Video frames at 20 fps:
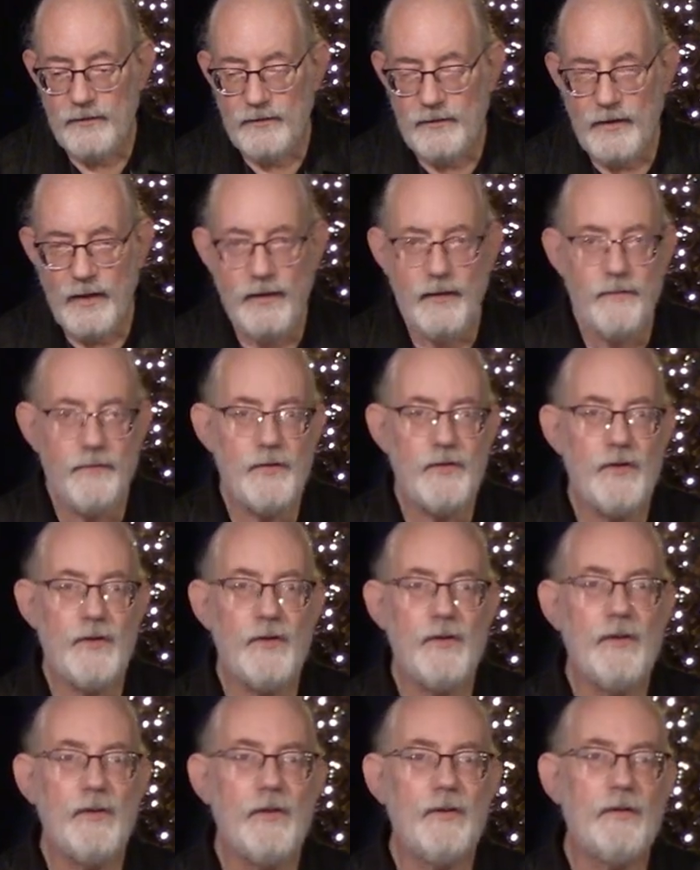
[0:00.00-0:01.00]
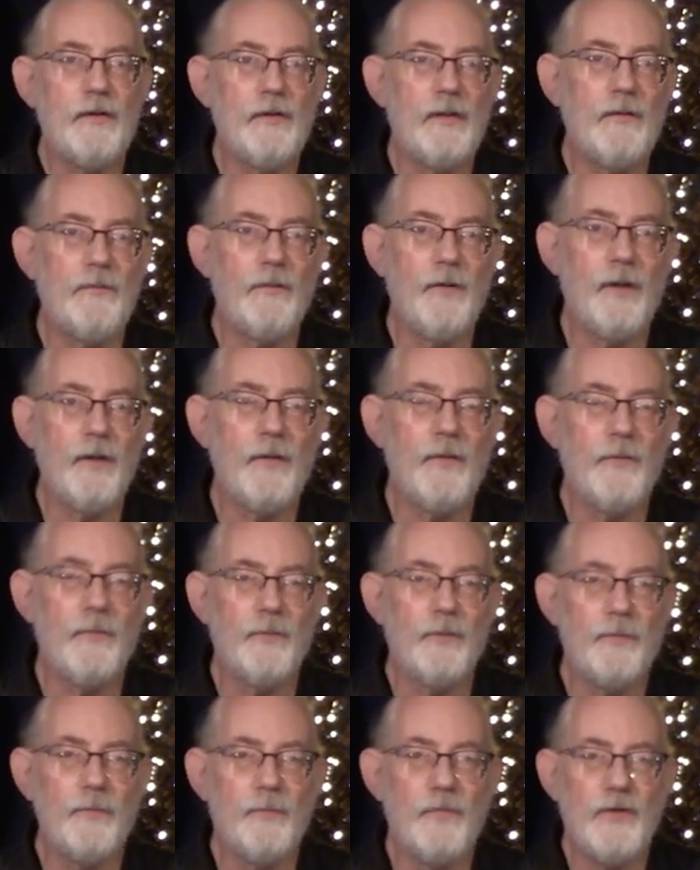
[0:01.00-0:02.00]
television in one of the
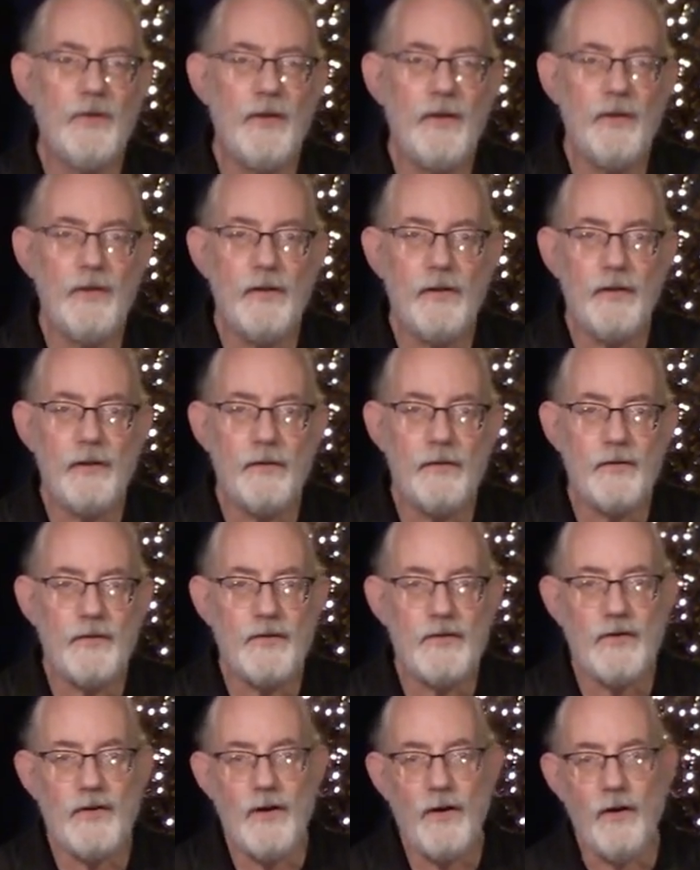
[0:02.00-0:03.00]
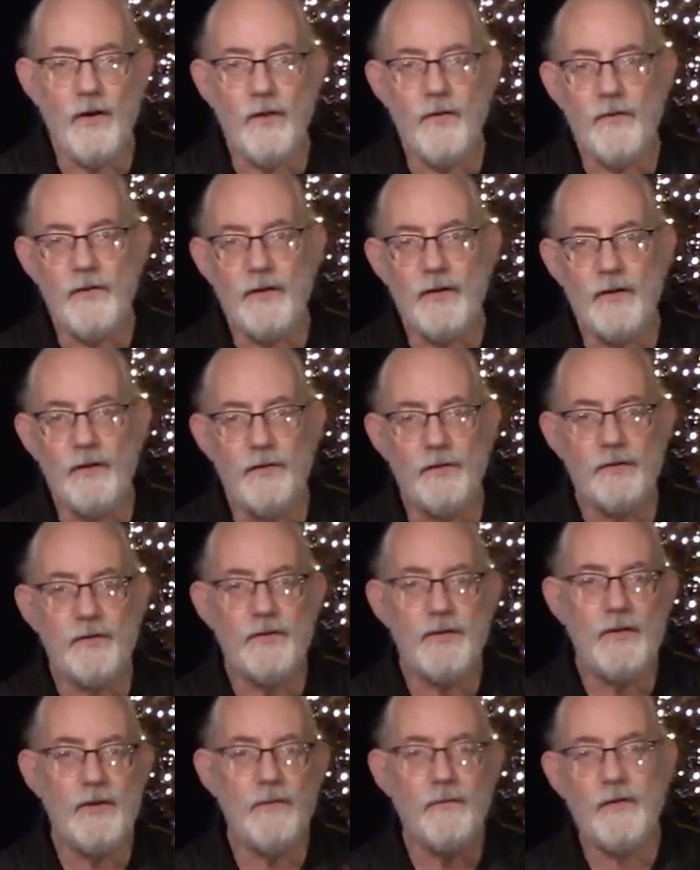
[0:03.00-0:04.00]
rooms here. So the old
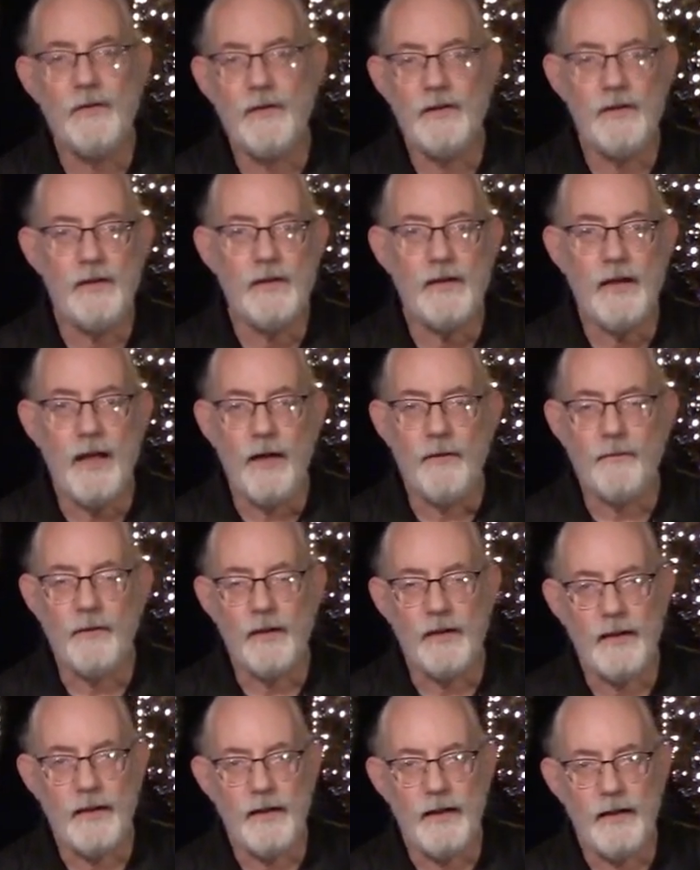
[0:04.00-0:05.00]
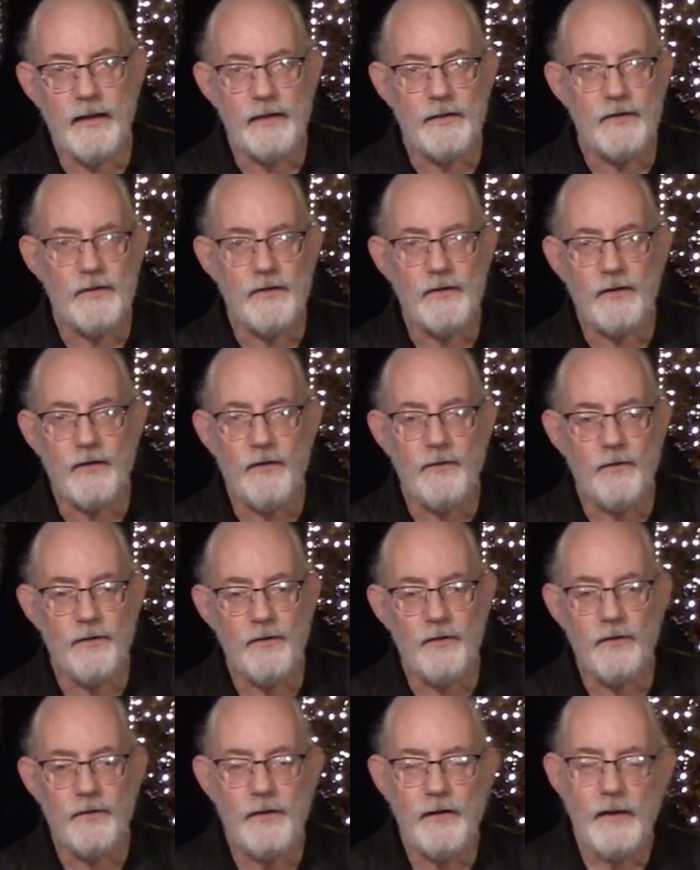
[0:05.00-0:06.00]
TV got relegated to the
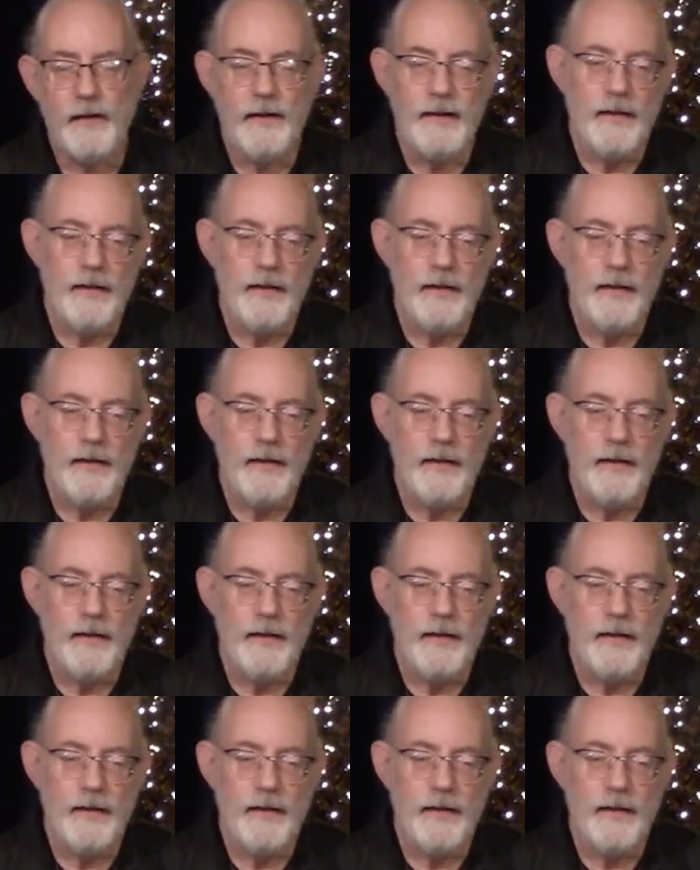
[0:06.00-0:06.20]
corner.